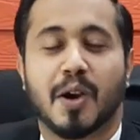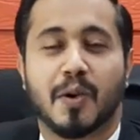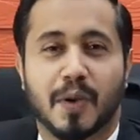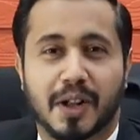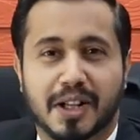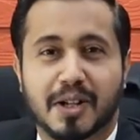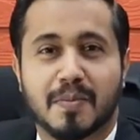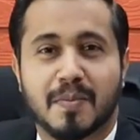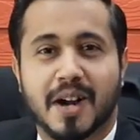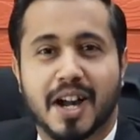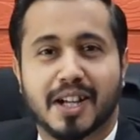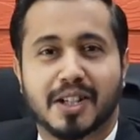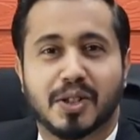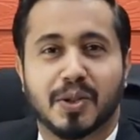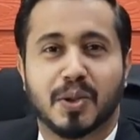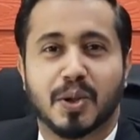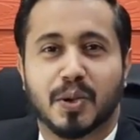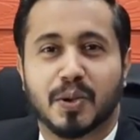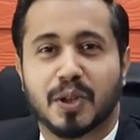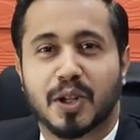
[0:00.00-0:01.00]
Welcome back to
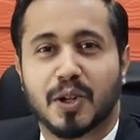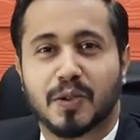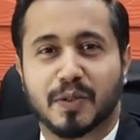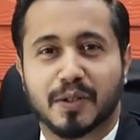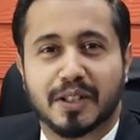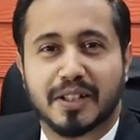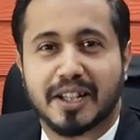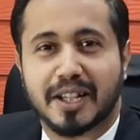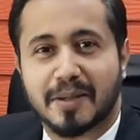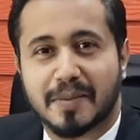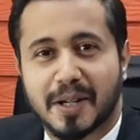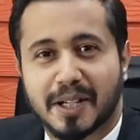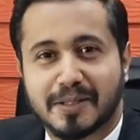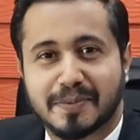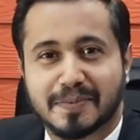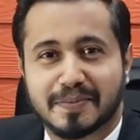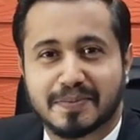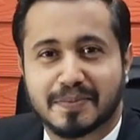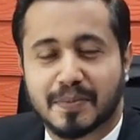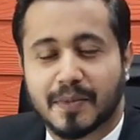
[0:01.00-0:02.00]
Goan Law for the Layman.
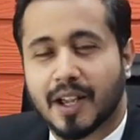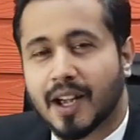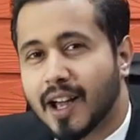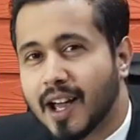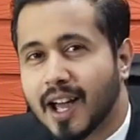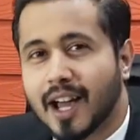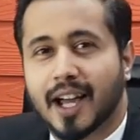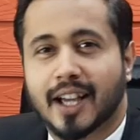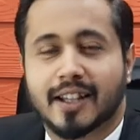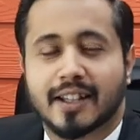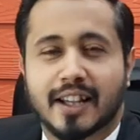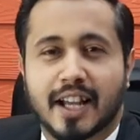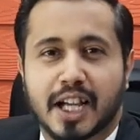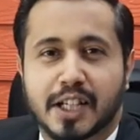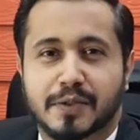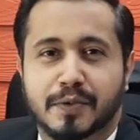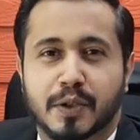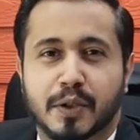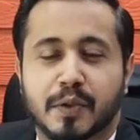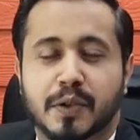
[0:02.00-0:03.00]
In the
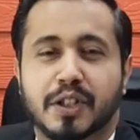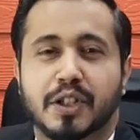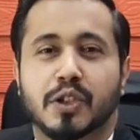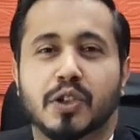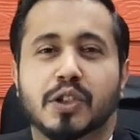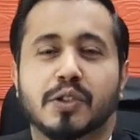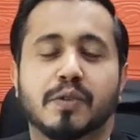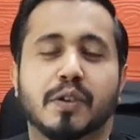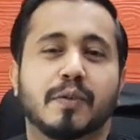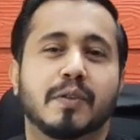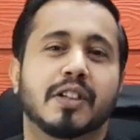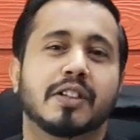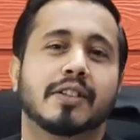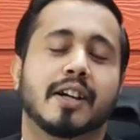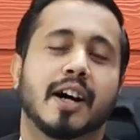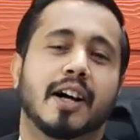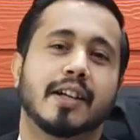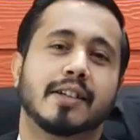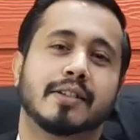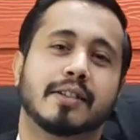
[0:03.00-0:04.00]
last few videos, we've
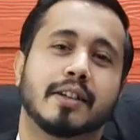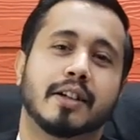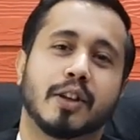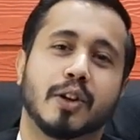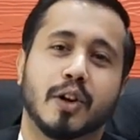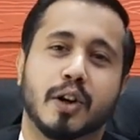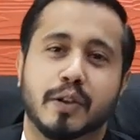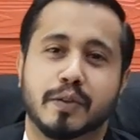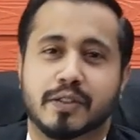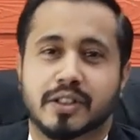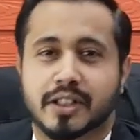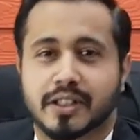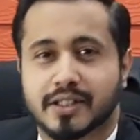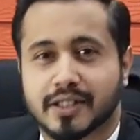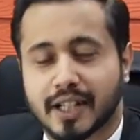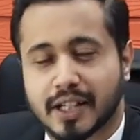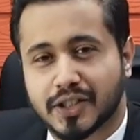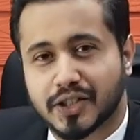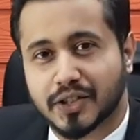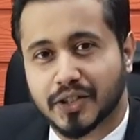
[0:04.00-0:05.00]
discussed the law of
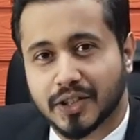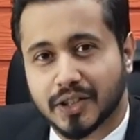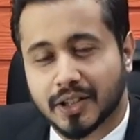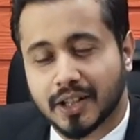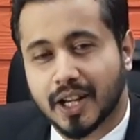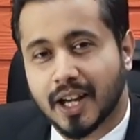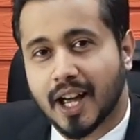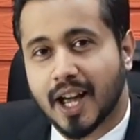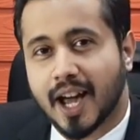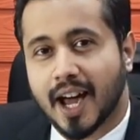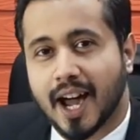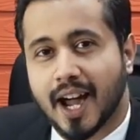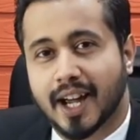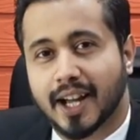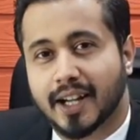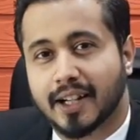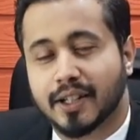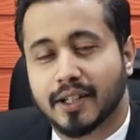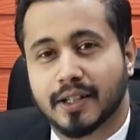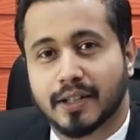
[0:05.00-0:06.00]
succession,
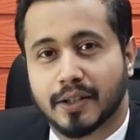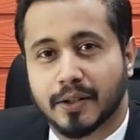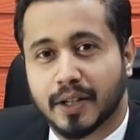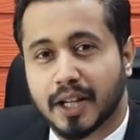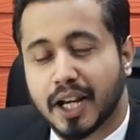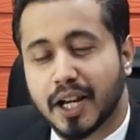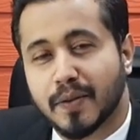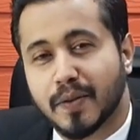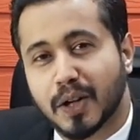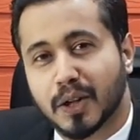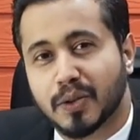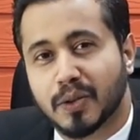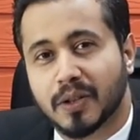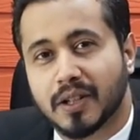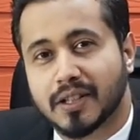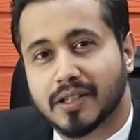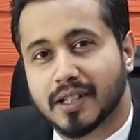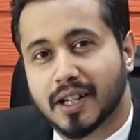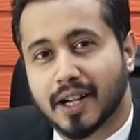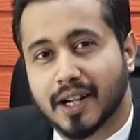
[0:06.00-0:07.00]
and today we're going to
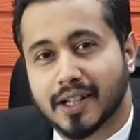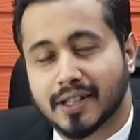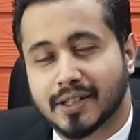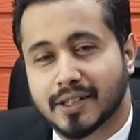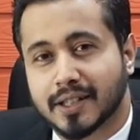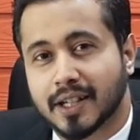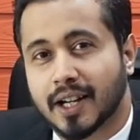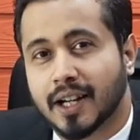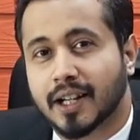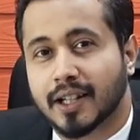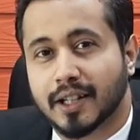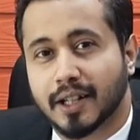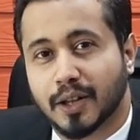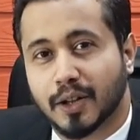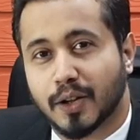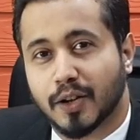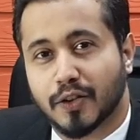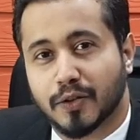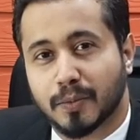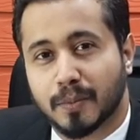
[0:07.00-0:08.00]
discuss the
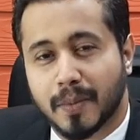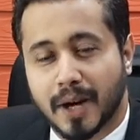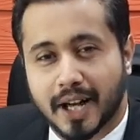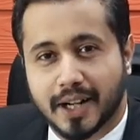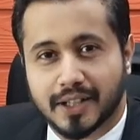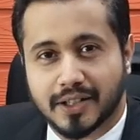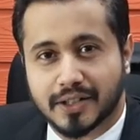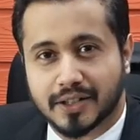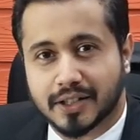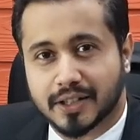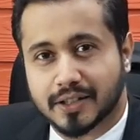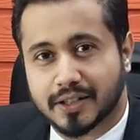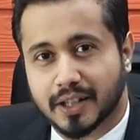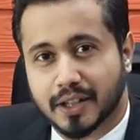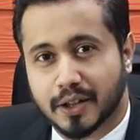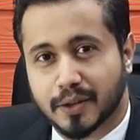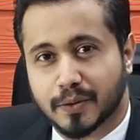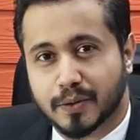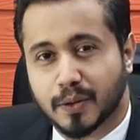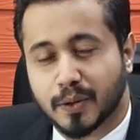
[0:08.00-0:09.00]
law of marriage in the
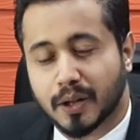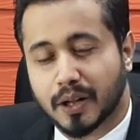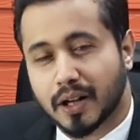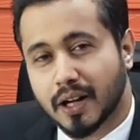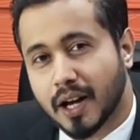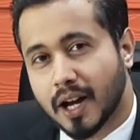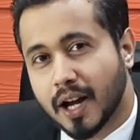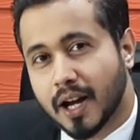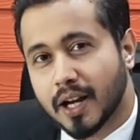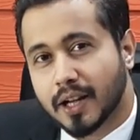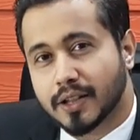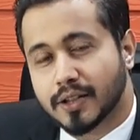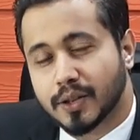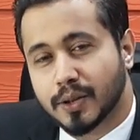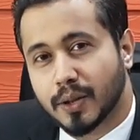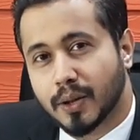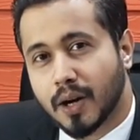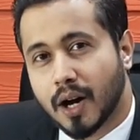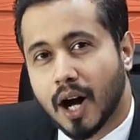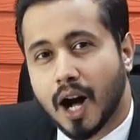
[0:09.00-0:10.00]
state of Goa.
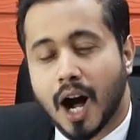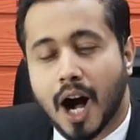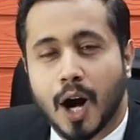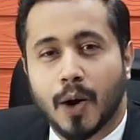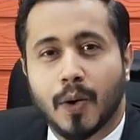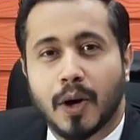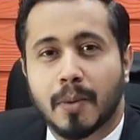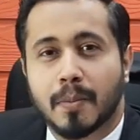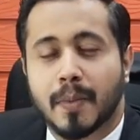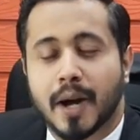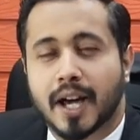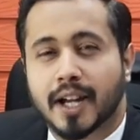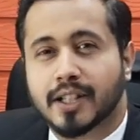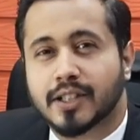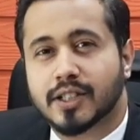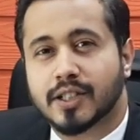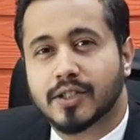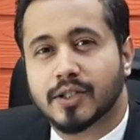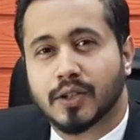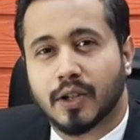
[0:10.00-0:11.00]
So, how are
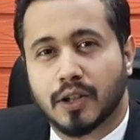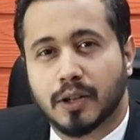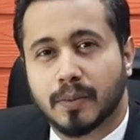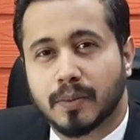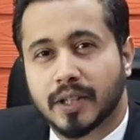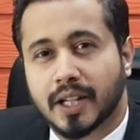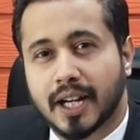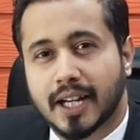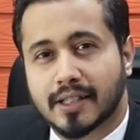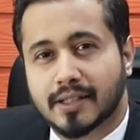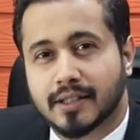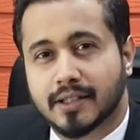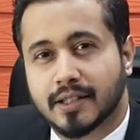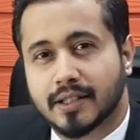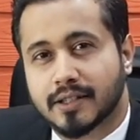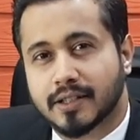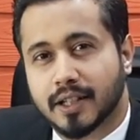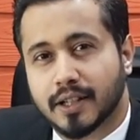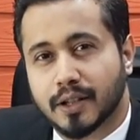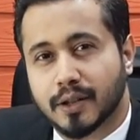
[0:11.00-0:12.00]
marriages solemnized in
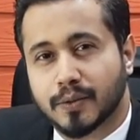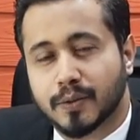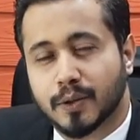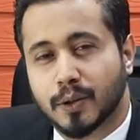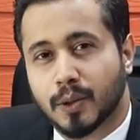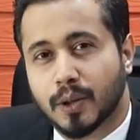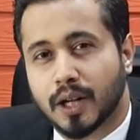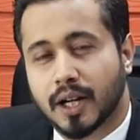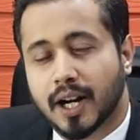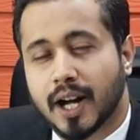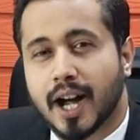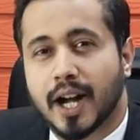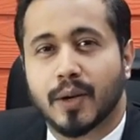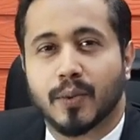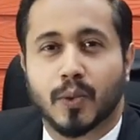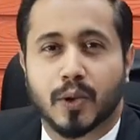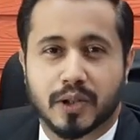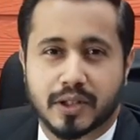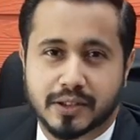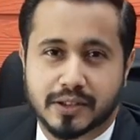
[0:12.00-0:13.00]
the state of Goa
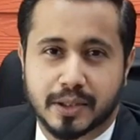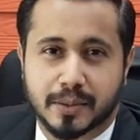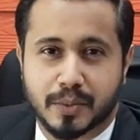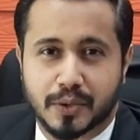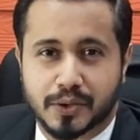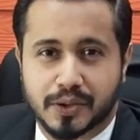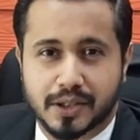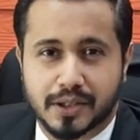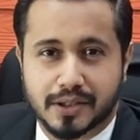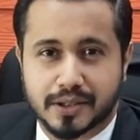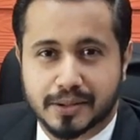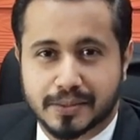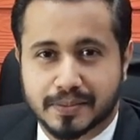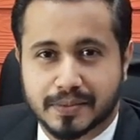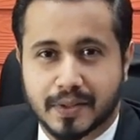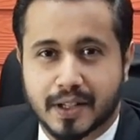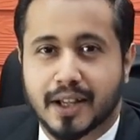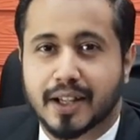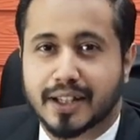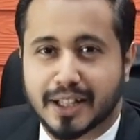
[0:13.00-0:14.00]
and what is the procedure?
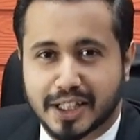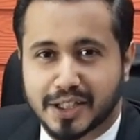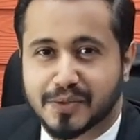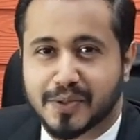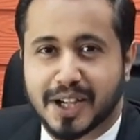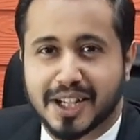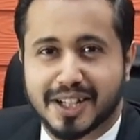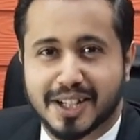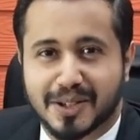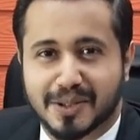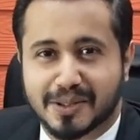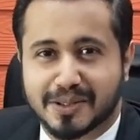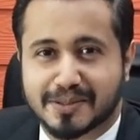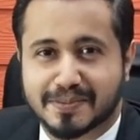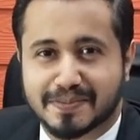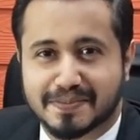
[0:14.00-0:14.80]
Let's find out.